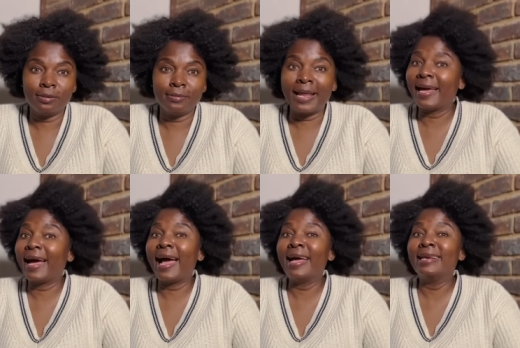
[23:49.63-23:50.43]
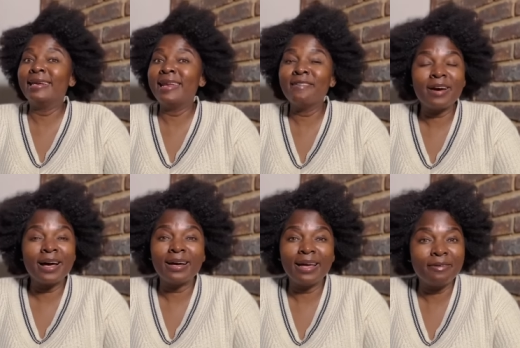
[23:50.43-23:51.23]
Like I
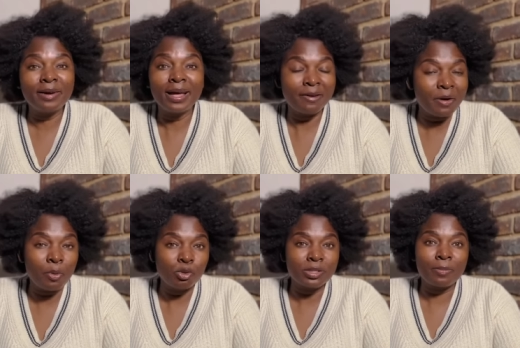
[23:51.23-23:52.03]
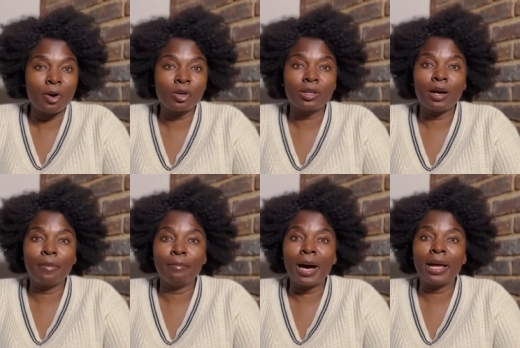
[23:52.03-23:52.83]
never ever ever post about
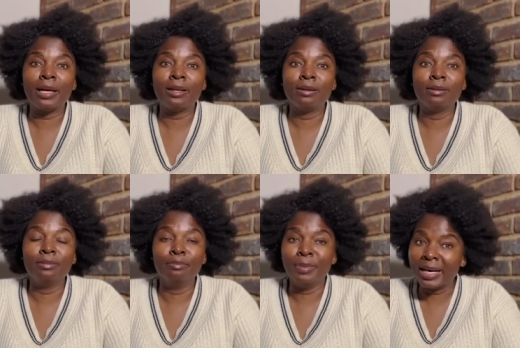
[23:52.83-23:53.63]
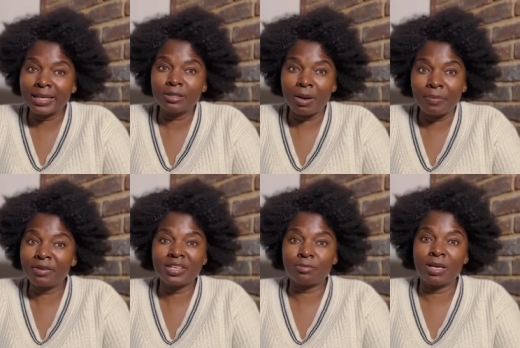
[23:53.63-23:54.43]
my marriage, my
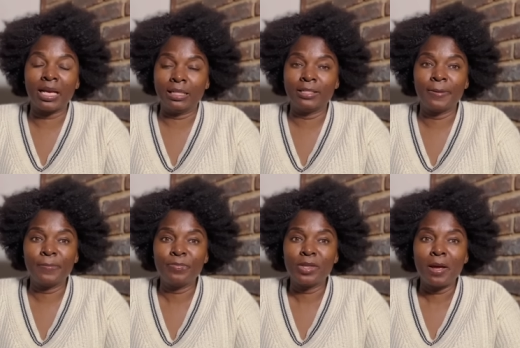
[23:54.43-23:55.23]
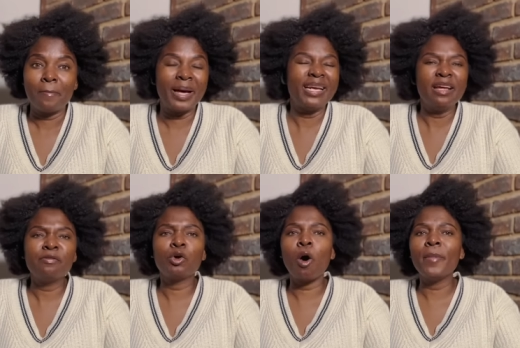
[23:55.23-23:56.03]
previous marriage. But in
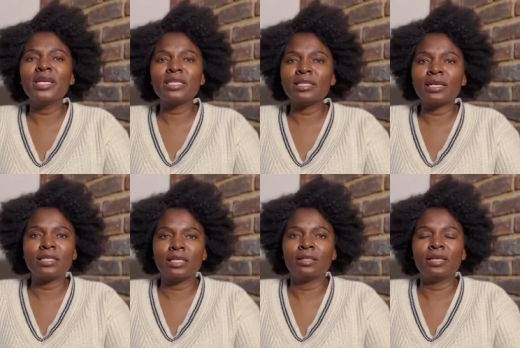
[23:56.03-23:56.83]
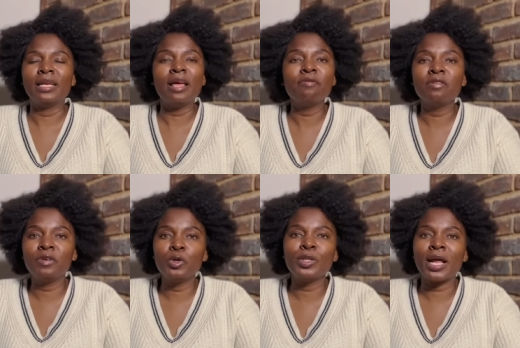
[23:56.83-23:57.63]
every comment section, in every
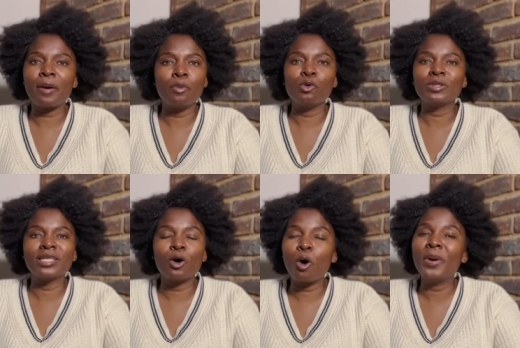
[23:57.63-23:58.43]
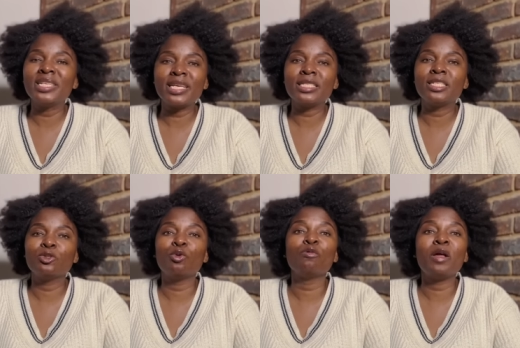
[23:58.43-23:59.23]
video that I post, in the comment
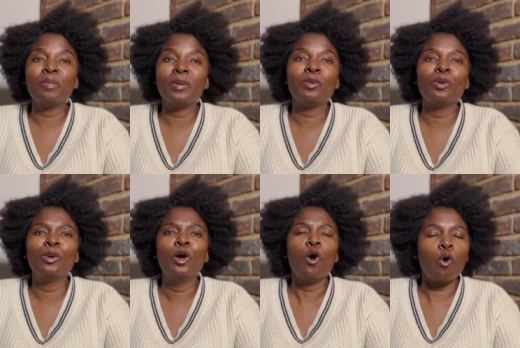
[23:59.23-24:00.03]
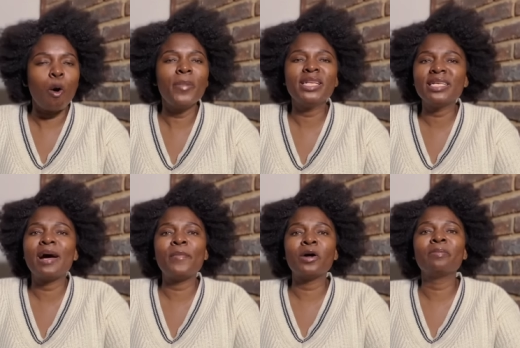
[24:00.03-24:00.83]
sections, you'll find people commenting
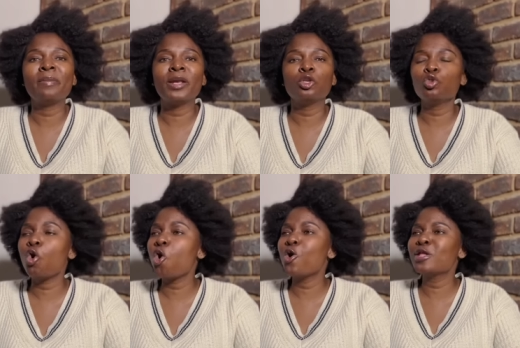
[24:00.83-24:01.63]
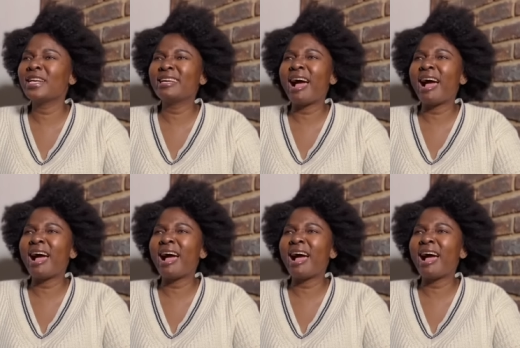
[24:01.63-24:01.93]
about my marriage. Oh, that